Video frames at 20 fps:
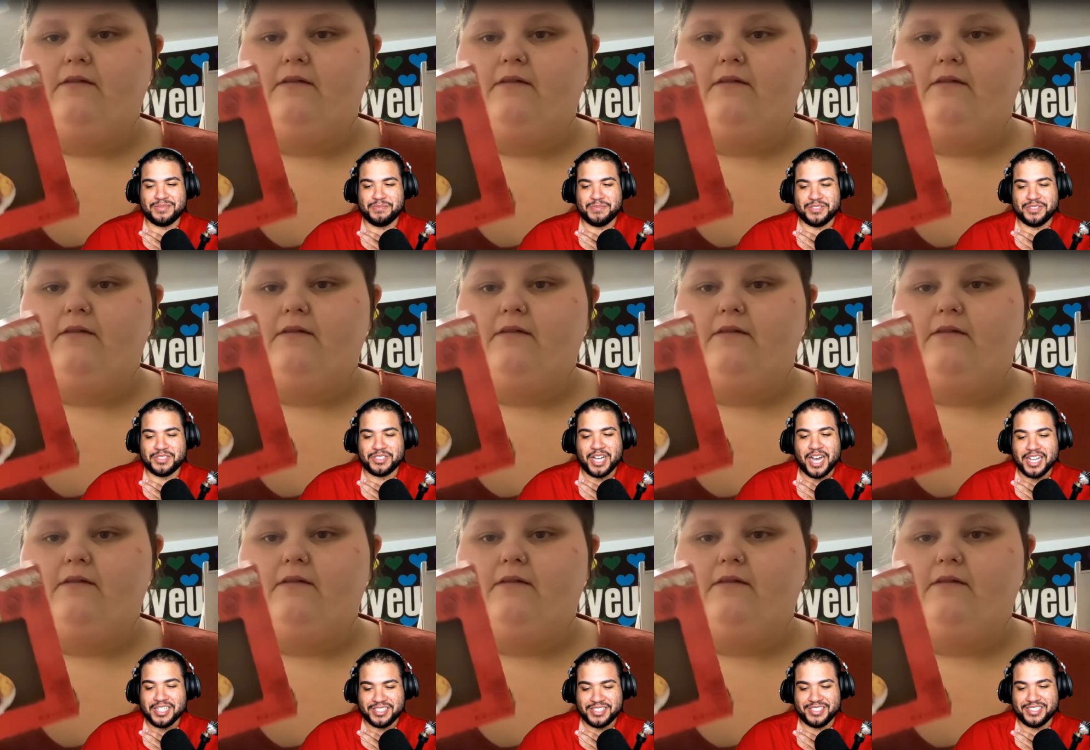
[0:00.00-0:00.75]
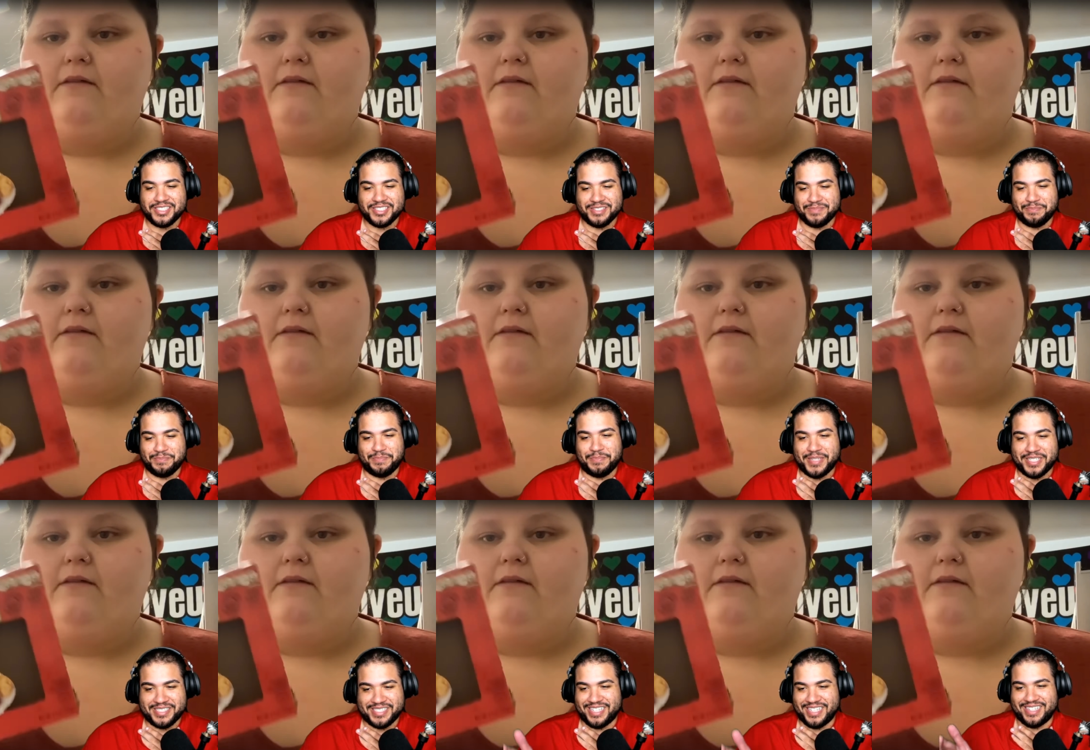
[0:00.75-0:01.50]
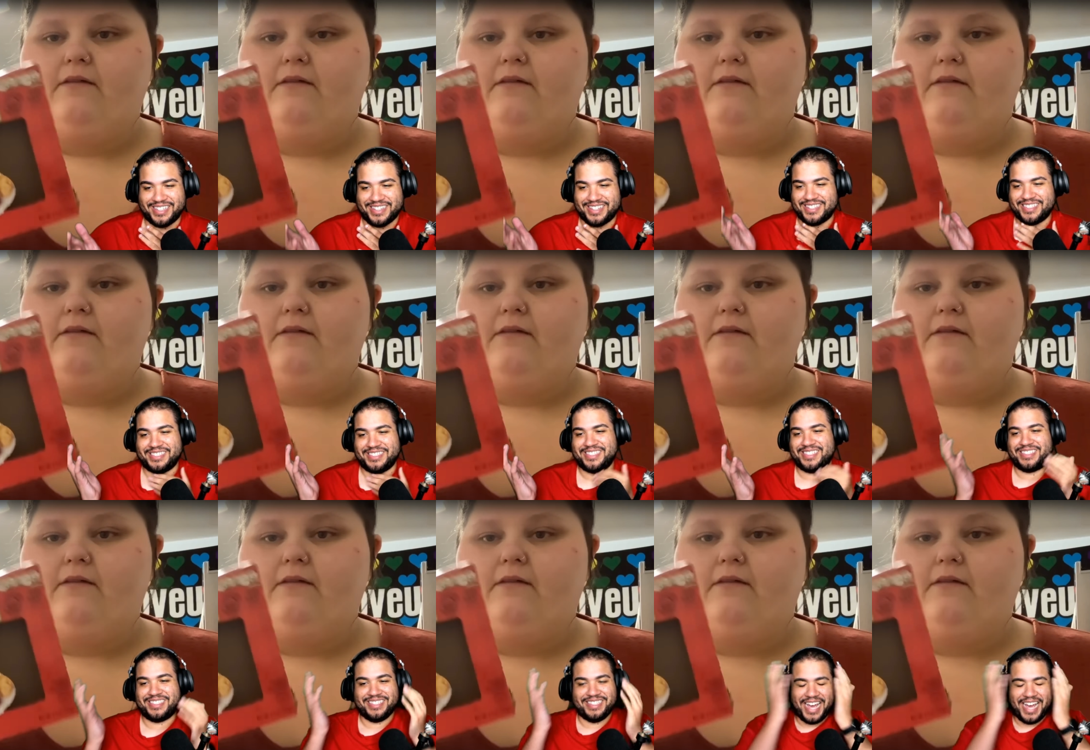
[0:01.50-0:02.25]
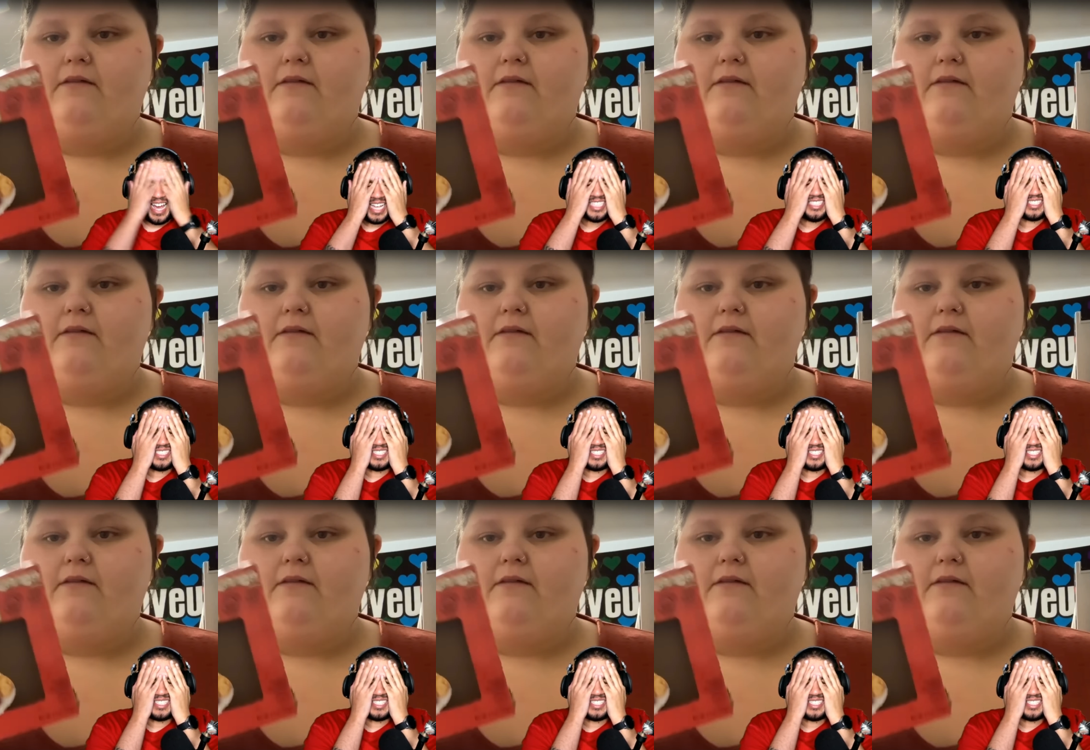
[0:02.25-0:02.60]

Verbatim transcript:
Speaker 1: sausage biscuit. I just,